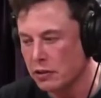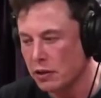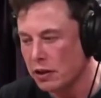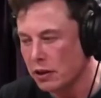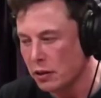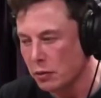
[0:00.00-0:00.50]

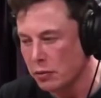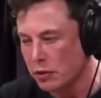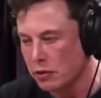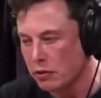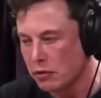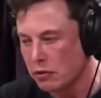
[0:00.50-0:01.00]
not
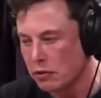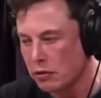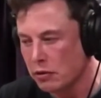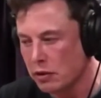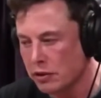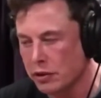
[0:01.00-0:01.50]
human
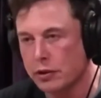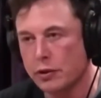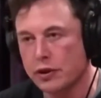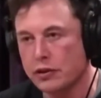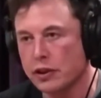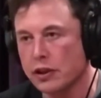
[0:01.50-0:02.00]
is
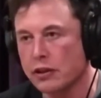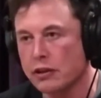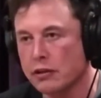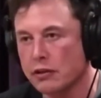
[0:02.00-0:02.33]
increasing.